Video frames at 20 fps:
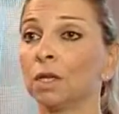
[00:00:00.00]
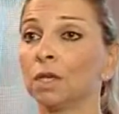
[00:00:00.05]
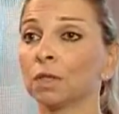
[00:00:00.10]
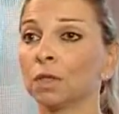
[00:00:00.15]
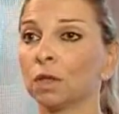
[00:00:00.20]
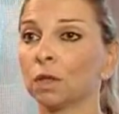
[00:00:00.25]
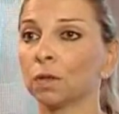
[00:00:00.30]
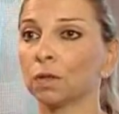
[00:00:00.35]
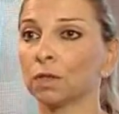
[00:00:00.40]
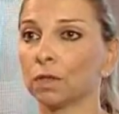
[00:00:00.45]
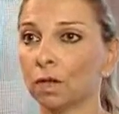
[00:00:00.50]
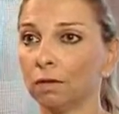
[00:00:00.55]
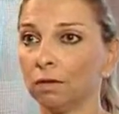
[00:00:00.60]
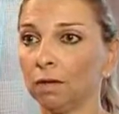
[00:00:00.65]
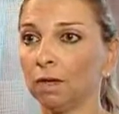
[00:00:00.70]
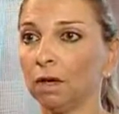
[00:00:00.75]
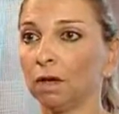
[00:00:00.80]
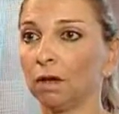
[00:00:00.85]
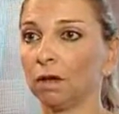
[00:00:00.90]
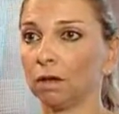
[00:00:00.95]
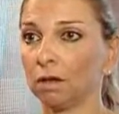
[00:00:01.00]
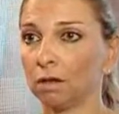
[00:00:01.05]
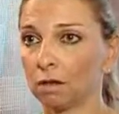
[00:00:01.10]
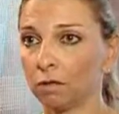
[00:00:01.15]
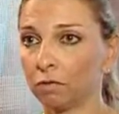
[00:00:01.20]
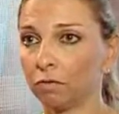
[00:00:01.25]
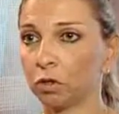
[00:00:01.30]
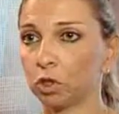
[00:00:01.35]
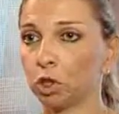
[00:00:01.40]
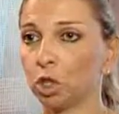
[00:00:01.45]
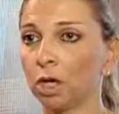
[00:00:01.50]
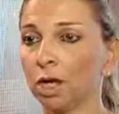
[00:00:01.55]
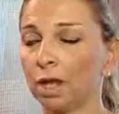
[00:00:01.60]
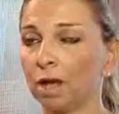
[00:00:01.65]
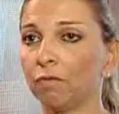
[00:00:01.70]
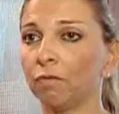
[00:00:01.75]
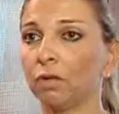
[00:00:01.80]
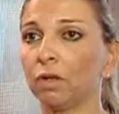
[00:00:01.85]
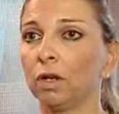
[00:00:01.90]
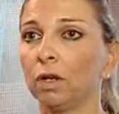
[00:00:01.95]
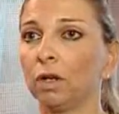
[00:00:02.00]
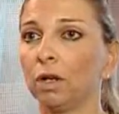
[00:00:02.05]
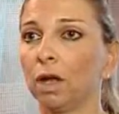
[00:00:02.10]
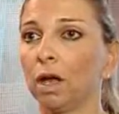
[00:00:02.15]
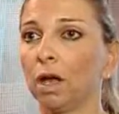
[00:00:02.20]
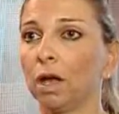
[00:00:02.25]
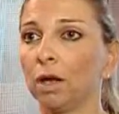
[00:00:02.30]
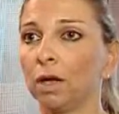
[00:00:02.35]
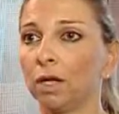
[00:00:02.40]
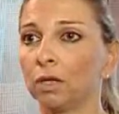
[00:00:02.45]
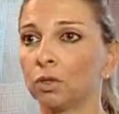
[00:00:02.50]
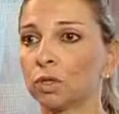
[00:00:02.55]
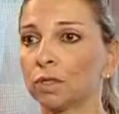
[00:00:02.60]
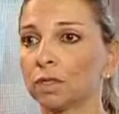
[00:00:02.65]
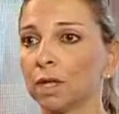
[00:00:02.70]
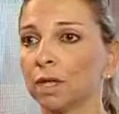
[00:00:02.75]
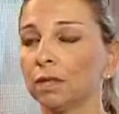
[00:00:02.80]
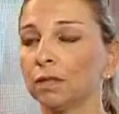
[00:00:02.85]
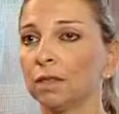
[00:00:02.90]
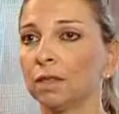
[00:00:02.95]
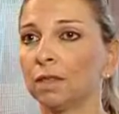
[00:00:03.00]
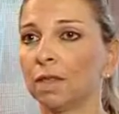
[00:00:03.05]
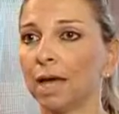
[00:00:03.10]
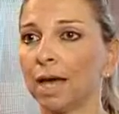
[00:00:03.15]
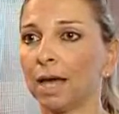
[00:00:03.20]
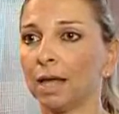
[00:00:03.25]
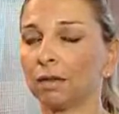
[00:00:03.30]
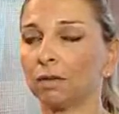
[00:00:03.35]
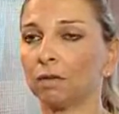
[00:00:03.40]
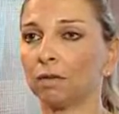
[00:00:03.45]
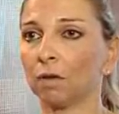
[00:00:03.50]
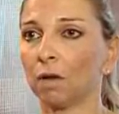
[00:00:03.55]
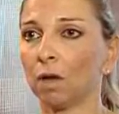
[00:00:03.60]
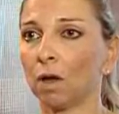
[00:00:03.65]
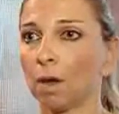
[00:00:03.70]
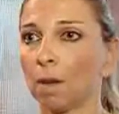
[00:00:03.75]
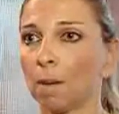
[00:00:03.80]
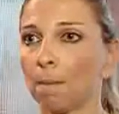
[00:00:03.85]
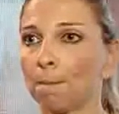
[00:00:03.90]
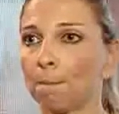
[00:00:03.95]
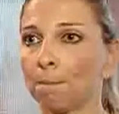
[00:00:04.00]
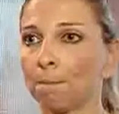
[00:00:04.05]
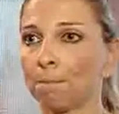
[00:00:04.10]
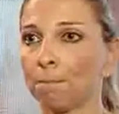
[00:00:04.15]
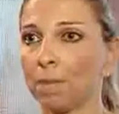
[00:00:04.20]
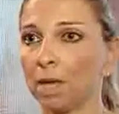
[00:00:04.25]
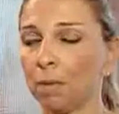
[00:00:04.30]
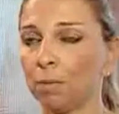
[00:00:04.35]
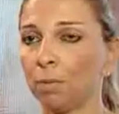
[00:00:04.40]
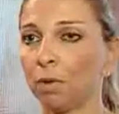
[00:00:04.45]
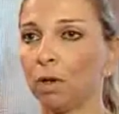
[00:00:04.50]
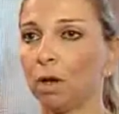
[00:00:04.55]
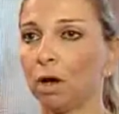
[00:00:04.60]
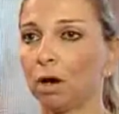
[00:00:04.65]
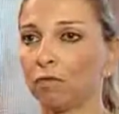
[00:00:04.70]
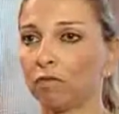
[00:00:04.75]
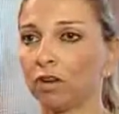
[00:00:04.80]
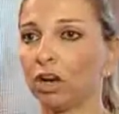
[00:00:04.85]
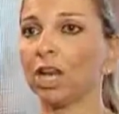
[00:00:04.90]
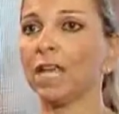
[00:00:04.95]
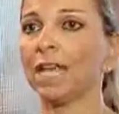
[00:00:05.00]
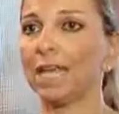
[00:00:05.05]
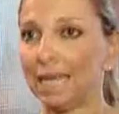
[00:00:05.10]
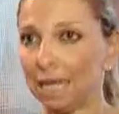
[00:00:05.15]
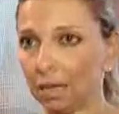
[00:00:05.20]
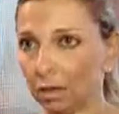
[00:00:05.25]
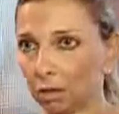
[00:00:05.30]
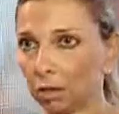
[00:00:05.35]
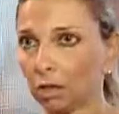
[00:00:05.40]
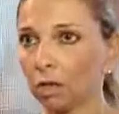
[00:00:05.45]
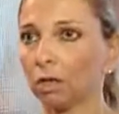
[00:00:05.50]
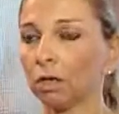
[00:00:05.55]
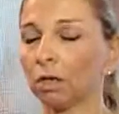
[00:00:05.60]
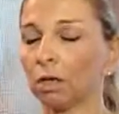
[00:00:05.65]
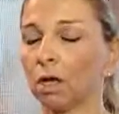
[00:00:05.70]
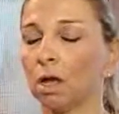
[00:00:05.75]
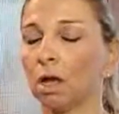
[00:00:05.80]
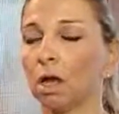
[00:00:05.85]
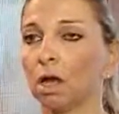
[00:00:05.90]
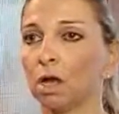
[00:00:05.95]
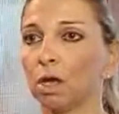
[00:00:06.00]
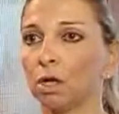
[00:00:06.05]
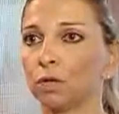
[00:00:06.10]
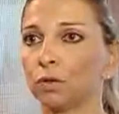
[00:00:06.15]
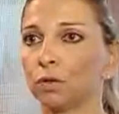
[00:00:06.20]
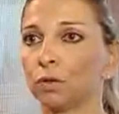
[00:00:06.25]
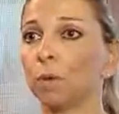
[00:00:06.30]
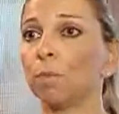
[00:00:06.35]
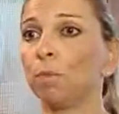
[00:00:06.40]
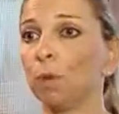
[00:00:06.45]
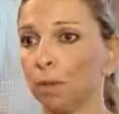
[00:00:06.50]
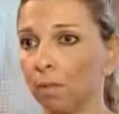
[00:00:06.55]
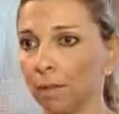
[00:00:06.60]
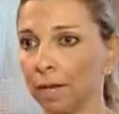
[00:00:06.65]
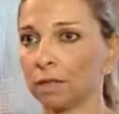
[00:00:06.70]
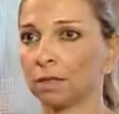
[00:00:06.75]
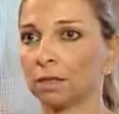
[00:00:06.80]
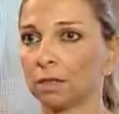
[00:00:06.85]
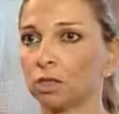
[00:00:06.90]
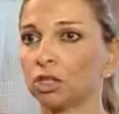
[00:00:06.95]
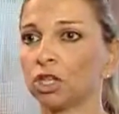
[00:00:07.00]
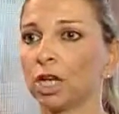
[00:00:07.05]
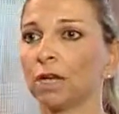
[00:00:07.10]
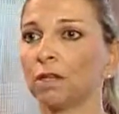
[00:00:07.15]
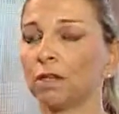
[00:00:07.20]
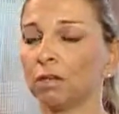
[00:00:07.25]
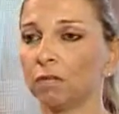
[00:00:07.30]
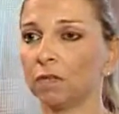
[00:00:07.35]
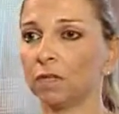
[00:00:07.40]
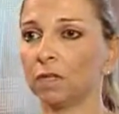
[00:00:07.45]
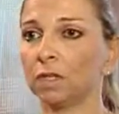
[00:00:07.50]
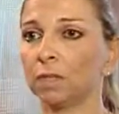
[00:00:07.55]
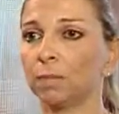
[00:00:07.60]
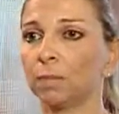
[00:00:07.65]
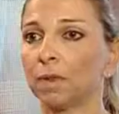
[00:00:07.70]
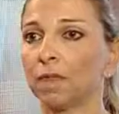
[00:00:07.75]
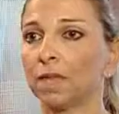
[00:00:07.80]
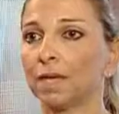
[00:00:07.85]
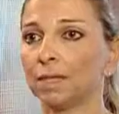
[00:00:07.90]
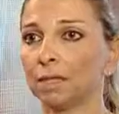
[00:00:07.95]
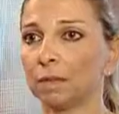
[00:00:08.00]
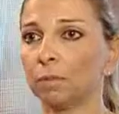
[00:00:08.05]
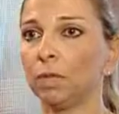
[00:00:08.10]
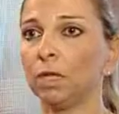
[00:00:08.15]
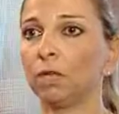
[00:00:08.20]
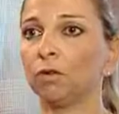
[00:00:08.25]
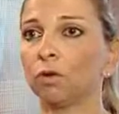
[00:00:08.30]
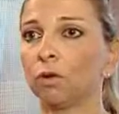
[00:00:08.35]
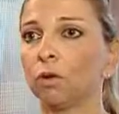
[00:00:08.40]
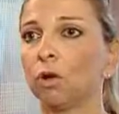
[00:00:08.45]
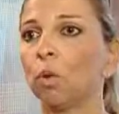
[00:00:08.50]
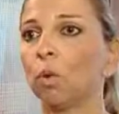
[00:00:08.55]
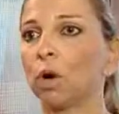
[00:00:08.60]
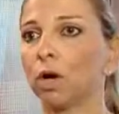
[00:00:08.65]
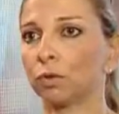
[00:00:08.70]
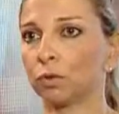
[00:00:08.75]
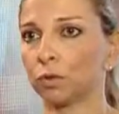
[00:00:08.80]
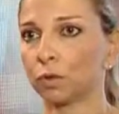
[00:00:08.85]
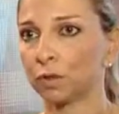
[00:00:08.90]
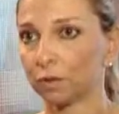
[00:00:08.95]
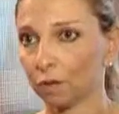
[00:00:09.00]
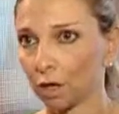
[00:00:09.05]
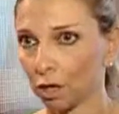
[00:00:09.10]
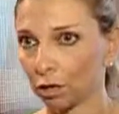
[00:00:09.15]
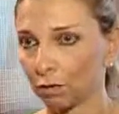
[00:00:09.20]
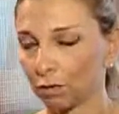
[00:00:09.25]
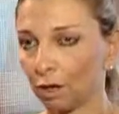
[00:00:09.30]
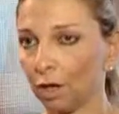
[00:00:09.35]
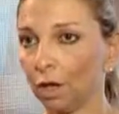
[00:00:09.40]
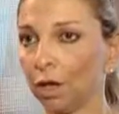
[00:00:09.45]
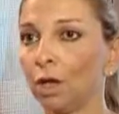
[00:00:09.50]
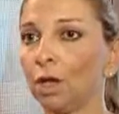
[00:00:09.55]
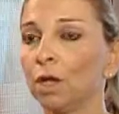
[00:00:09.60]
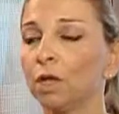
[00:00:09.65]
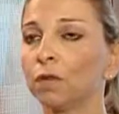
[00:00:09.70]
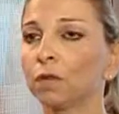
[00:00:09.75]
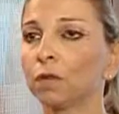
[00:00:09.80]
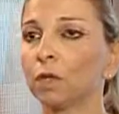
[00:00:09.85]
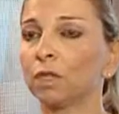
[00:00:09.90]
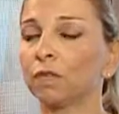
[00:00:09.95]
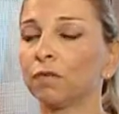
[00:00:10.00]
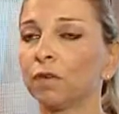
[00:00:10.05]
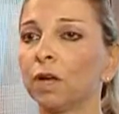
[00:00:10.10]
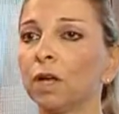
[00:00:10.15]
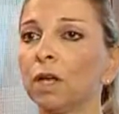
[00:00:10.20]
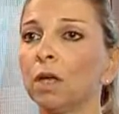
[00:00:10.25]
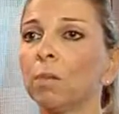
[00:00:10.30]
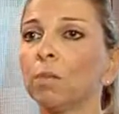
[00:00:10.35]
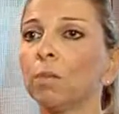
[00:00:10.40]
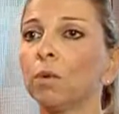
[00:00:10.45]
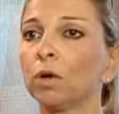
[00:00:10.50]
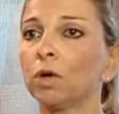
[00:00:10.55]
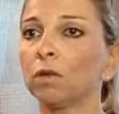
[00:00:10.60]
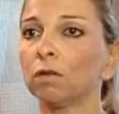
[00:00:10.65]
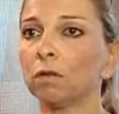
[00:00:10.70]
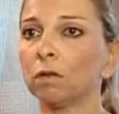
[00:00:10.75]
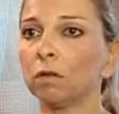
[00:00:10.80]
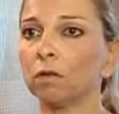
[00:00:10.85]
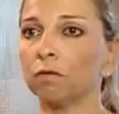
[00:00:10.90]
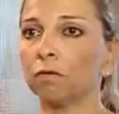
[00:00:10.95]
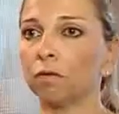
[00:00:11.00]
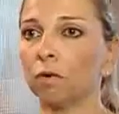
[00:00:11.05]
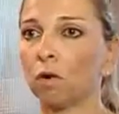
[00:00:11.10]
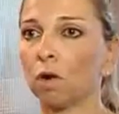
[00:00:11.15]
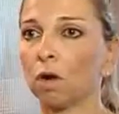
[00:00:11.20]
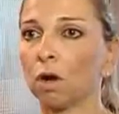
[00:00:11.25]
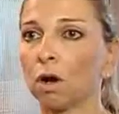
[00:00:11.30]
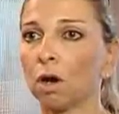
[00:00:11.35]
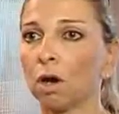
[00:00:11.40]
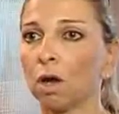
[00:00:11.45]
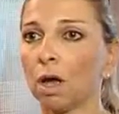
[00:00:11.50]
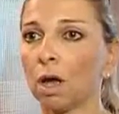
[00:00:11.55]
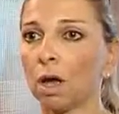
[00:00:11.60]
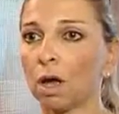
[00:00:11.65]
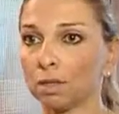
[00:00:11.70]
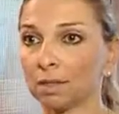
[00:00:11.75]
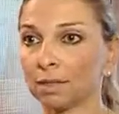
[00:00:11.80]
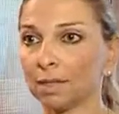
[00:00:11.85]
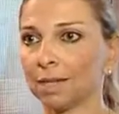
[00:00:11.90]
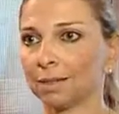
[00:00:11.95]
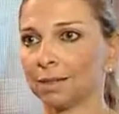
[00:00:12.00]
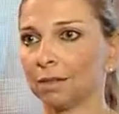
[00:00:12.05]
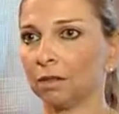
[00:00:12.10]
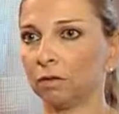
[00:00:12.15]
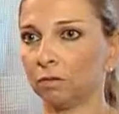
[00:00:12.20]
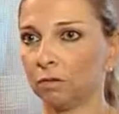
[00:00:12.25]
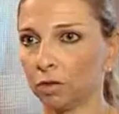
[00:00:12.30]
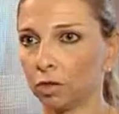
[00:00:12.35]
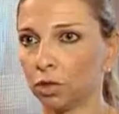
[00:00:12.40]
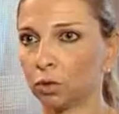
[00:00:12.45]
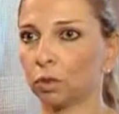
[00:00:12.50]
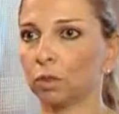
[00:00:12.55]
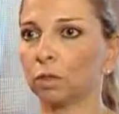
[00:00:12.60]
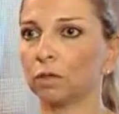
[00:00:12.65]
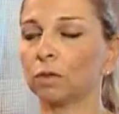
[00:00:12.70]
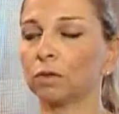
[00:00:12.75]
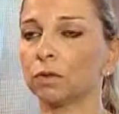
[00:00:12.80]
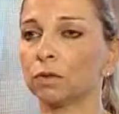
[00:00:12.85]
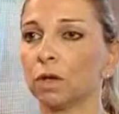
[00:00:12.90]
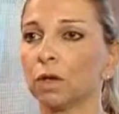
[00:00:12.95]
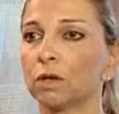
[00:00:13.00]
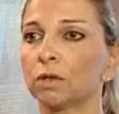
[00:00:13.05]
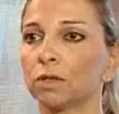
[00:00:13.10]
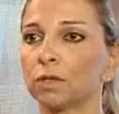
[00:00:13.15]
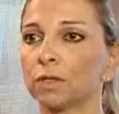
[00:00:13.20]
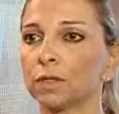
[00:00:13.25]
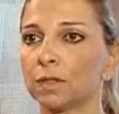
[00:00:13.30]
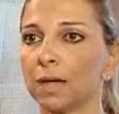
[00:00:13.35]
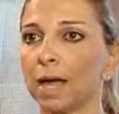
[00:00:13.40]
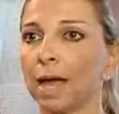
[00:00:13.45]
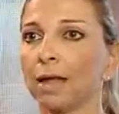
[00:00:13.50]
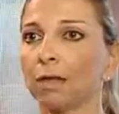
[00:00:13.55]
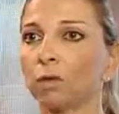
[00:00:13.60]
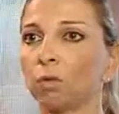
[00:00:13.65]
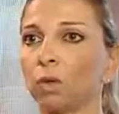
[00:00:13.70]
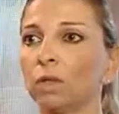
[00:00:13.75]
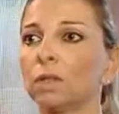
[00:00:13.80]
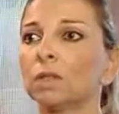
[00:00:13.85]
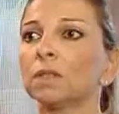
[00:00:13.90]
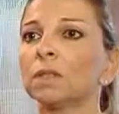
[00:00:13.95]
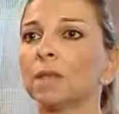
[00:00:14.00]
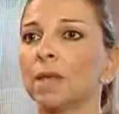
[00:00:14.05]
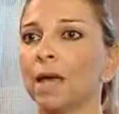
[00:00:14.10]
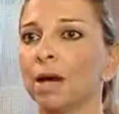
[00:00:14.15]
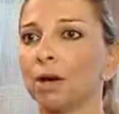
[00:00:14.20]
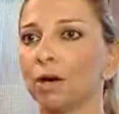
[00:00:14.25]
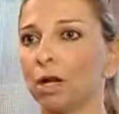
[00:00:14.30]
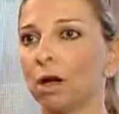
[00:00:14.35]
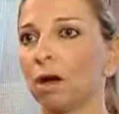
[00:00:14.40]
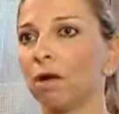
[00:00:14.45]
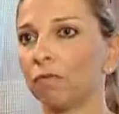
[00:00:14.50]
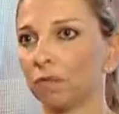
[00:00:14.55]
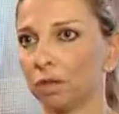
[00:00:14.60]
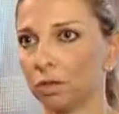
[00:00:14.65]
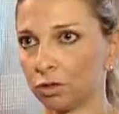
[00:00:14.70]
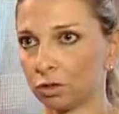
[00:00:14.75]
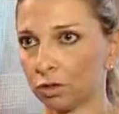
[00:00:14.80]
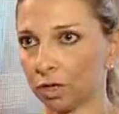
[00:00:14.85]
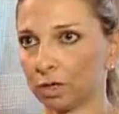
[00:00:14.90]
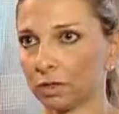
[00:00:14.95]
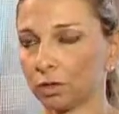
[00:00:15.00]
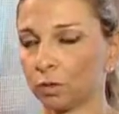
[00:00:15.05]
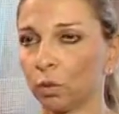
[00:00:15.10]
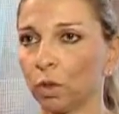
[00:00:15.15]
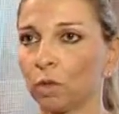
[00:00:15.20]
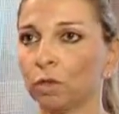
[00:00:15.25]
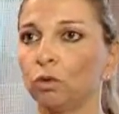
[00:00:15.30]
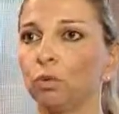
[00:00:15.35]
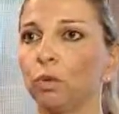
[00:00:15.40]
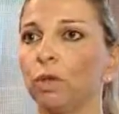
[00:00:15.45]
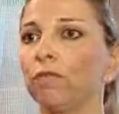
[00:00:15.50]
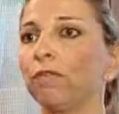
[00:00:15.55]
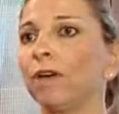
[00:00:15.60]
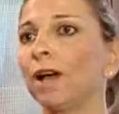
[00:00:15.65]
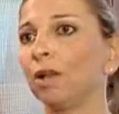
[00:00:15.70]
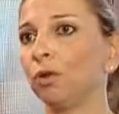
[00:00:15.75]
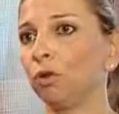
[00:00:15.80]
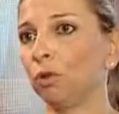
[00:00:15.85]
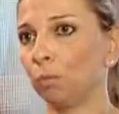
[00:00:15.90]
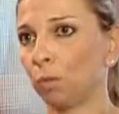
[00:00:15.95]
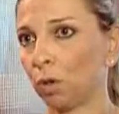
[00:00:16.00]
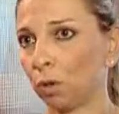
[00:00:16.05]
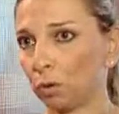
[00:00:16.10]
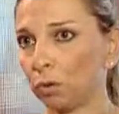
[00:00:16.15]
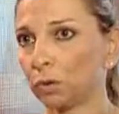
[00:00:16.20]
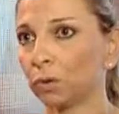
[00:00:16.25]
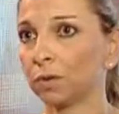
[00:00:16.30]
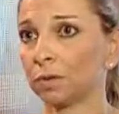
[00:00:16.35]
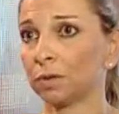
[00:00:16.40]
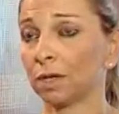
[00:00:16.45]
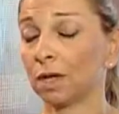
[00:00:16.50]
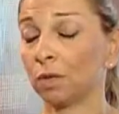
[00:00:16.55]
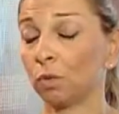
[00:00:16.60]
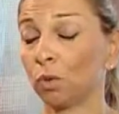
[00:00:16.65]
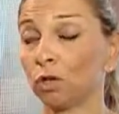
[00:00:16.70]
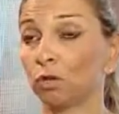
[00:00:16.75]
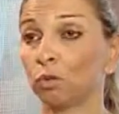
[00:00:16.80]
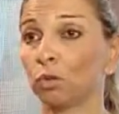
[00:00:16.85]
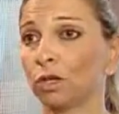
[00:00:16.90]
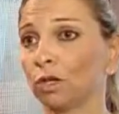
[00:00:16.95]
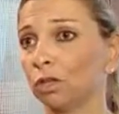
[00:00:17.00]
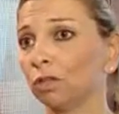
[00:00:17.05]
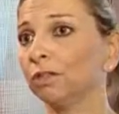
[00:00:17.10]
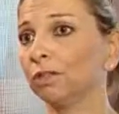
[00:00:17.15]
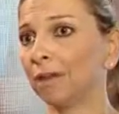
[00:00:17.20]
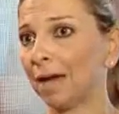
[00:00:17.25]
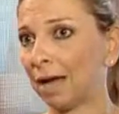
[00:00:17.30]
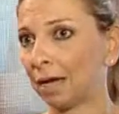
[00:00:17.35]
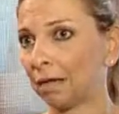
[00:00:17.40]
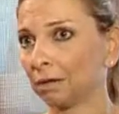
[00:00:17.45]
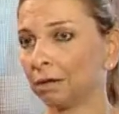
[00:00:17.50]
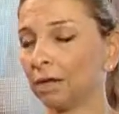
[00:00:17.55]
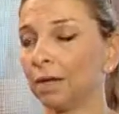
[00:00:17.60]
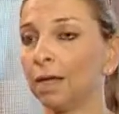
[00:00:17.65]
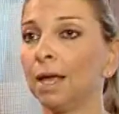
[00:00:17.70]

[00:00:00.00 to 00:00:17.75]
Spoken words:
So starting on an individual level, it resulted that people are very eager to implement such activities, but they simply don't know where to start. So it's very important for us as individuals to understand what is the area of interest, what do we value most and what we're good at,